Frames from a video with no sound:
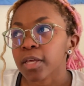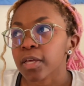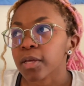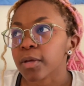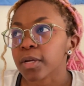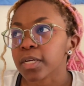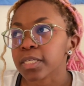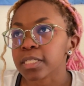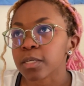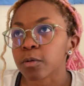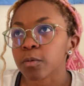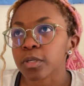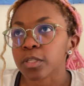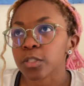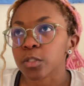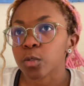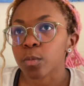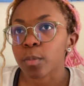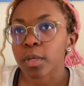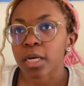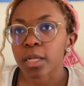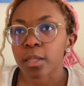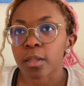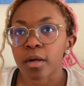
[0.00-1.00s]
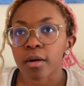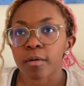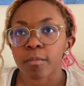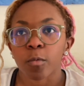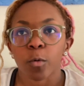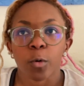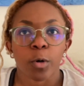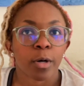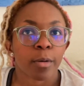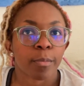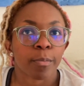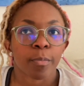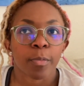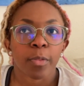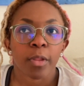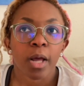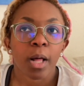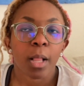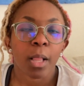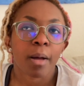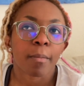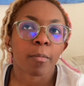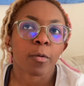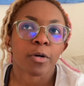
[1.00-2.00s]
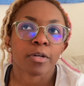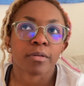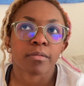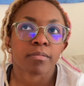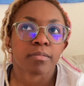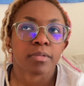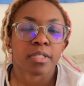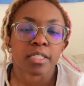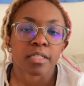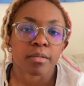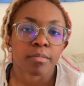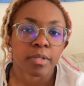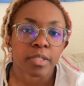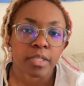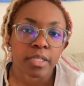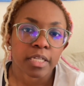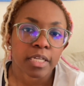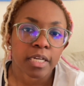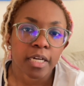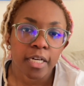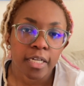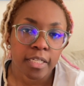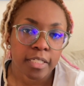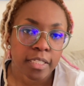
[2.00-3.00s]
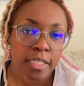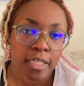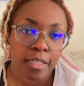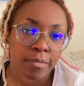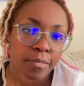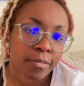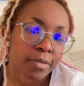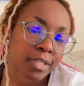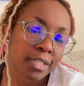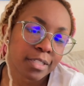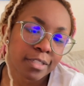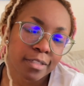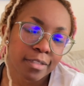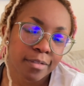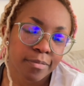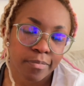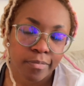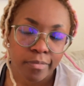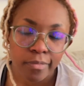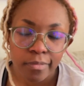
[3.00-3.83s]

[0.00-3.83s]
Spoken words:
because I want to make a lot more disability content because